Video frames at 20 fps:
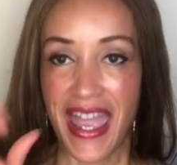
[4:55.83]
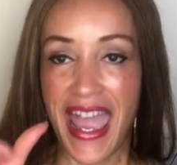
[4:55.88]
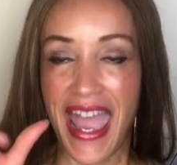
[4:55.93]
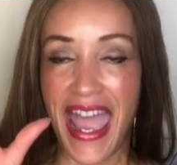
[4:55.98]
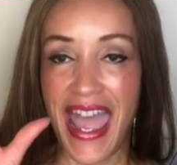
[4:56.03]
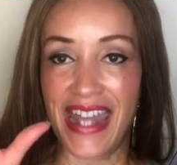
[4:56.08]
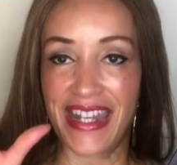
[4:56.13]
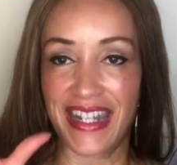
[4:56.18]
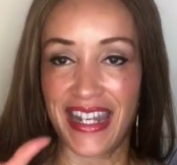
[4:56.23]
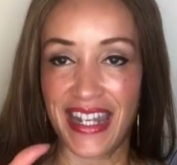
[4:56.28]

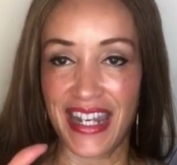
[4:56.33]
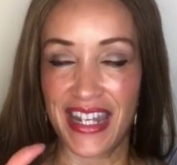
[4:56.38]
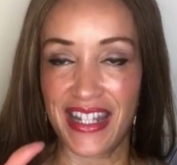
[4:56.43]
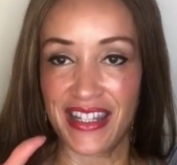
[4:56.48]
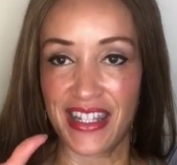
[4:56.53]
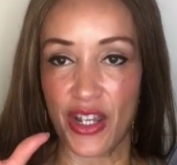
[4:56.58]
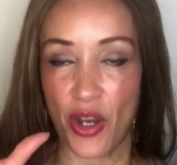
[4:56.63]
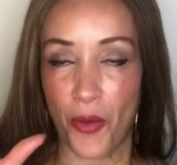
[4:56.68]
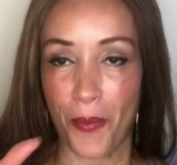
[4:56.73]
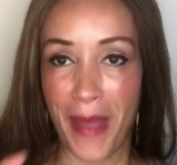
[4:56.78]
And in
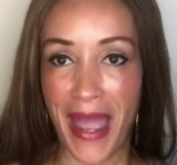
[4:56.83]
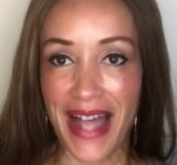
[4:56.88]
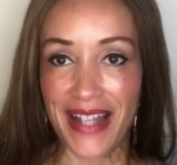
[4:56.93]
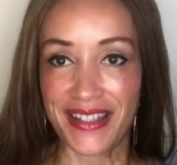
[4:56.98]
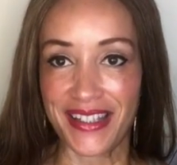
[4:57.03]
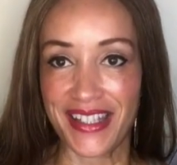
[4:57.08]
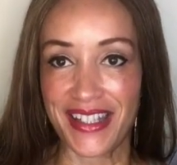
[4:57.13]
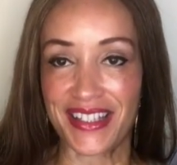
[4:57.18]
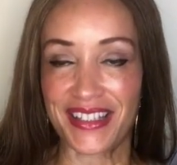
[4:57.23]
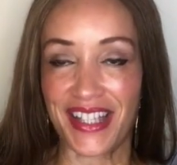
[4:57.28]
the
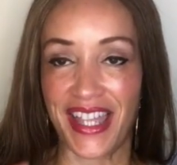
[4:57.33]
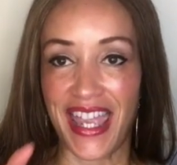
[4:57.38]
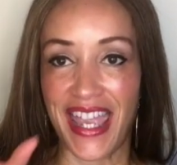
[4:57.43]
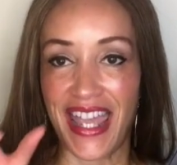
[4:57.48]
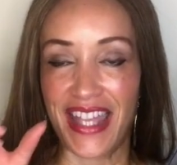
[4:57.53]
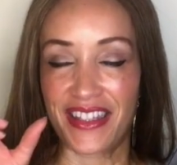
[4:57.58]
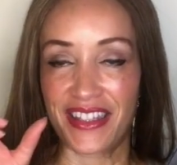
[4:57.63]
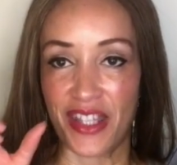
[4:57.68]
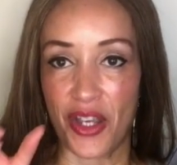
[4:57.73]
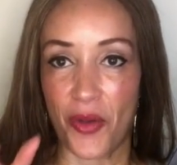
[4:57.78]
O'Malley
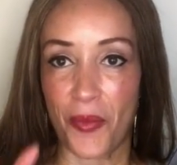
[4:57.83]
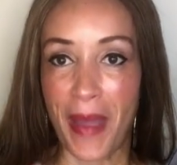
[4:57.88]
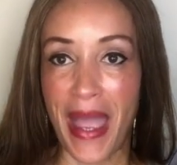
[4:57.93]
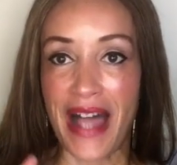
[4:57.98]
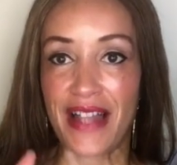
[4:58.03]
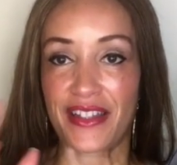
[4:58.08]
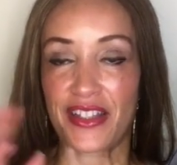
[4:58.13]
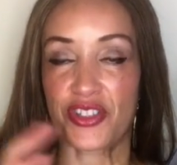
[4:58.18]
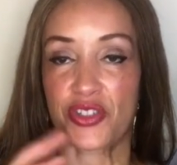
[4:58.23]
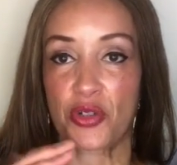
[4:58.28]
clan, the
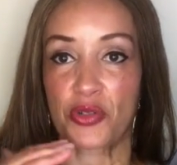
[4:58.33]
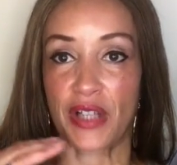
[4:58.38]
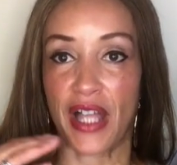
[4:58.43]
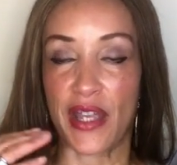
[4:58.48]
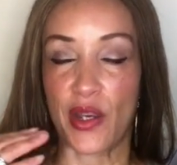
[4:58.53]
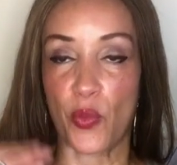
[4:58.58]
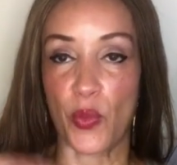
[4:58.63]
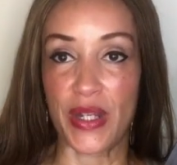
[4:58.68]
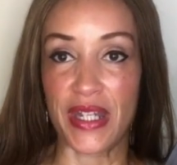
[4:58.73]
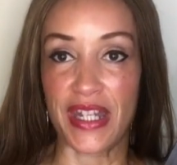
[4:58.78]
O'Malleys are
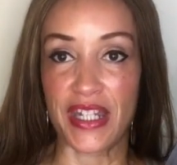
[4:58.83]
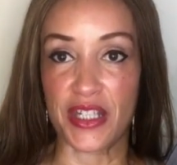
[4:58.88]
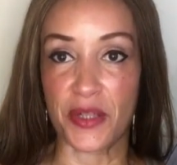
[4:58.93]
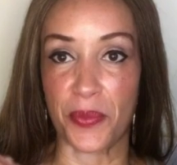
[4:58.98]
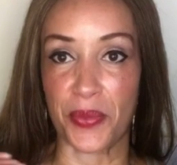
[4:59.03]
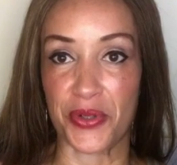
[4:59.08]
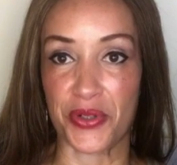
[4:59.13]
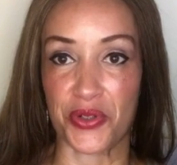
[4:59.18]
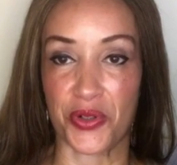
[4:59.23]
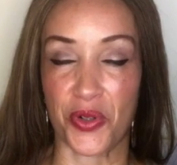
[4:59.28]
like, we need to
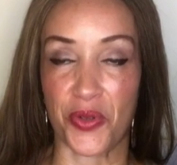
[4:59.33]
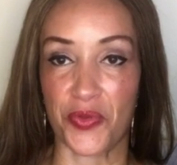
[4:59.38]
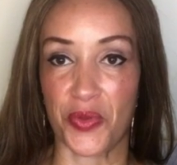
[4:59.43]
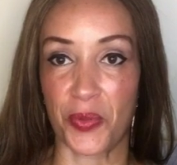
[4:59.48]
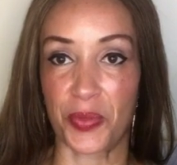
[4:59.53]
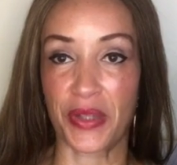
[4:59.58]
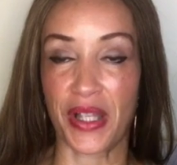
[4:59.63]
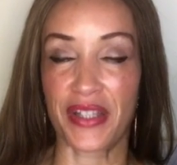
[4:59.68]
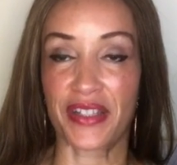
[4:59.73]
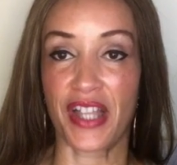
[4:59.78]
preserve the
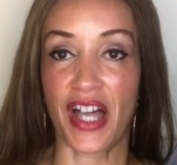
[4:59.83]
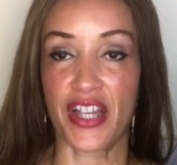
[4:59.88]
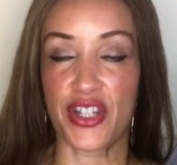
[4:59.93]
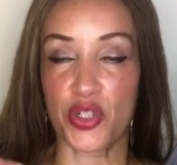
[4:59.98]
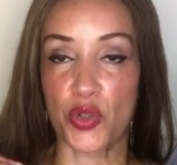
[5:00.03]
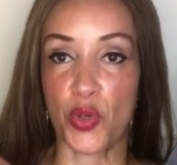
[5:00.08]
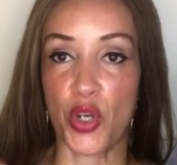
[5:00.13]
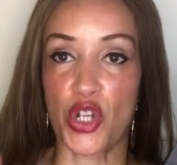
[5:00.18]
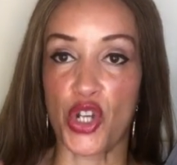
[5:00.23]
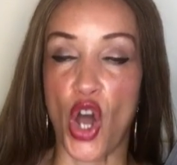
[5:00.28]
bloodline.
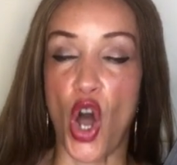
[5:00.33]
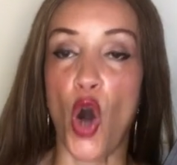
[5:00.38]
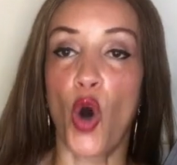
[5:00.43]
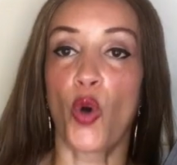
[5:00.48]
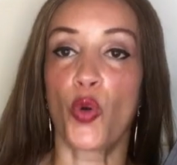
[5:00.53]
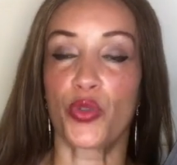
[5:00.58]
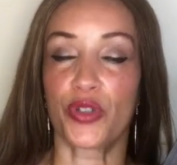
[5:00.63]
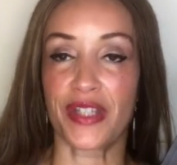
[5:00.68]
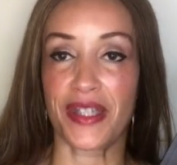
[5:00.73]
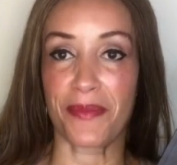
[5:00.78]
You can
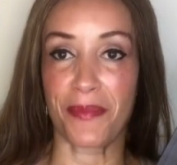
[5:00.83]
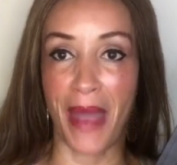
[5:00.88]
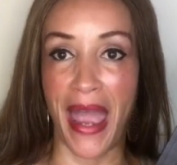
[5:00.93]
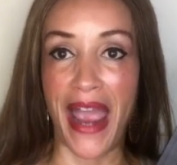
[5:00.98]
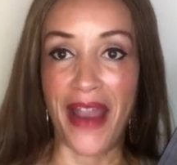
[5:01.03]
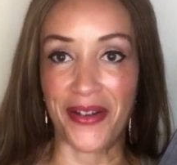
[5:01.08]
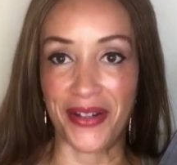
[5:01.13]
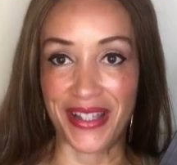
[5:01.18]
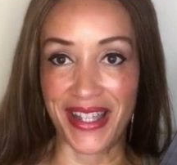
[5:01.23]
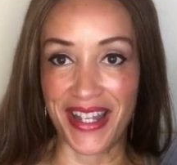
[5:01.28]
only
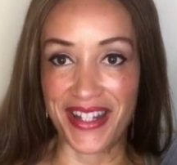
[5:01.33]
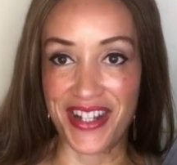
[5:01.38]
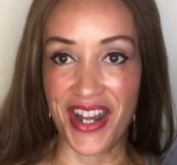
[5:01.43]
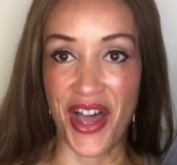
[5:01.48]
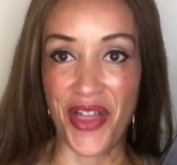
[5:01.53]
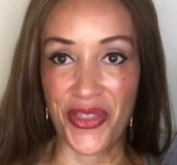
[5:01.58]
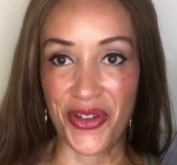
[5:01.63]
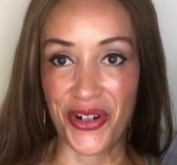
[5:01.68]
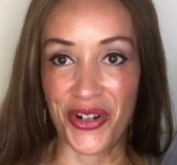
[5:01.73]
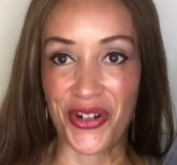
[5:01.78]
marry
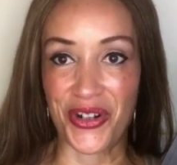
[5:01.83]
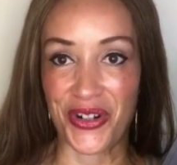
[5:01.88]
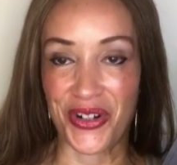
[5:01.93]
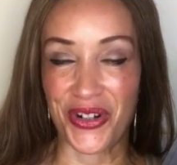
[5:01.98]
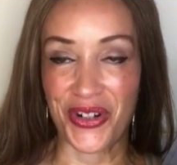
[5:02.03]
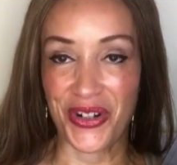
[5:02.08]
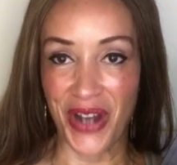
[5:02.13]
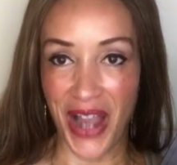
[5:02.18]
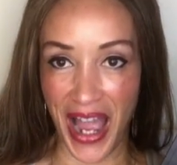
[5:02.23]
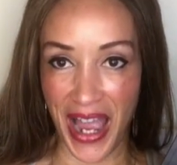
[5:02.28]
another
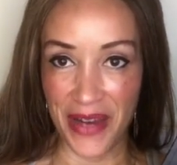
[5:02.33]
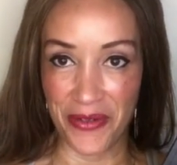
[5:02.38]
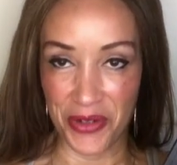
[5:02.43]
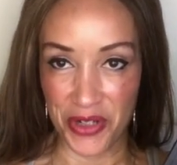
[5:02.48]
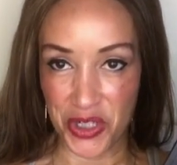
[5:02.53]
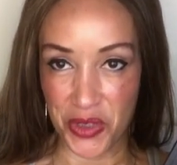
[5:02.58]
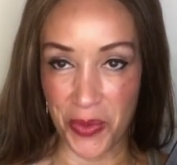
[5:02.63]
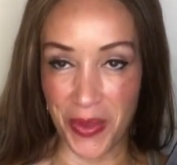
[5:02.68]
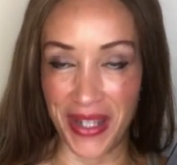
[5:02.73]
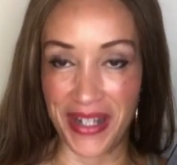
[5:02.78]

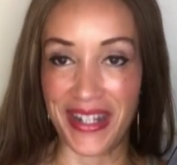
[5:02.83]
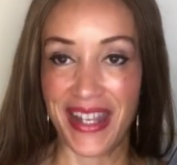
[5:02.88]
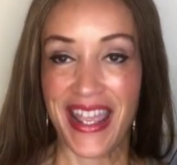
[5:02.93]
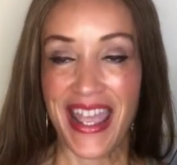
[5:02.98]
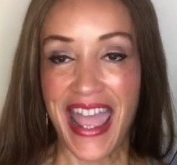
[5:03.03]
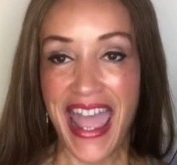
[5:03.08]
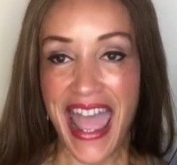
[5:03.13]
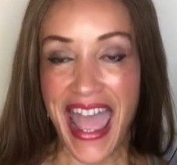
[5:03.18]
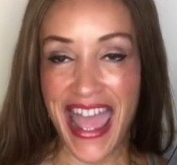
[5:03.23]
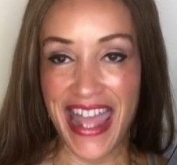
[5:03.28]
Irishman
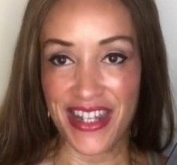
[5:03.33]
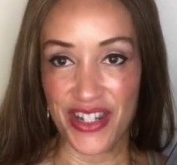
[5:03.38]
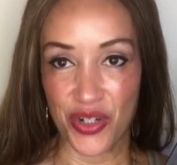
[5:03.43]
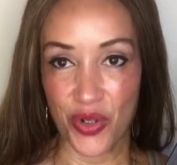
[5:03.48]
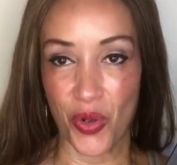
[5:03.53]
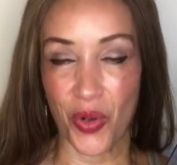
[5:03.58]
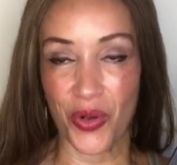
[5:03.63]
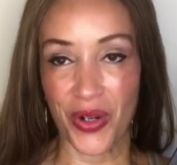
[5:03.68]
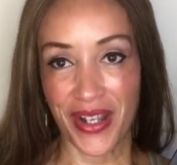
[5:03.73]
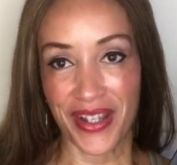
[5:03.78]
and
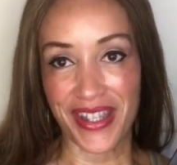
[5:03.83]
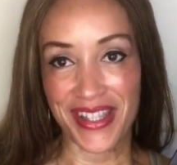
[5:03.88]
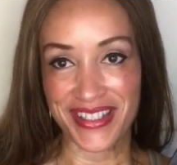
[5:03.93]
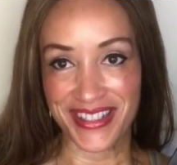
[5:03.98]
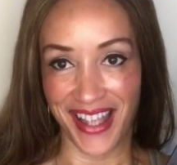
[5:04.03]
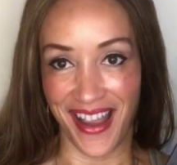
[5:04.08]
Nora is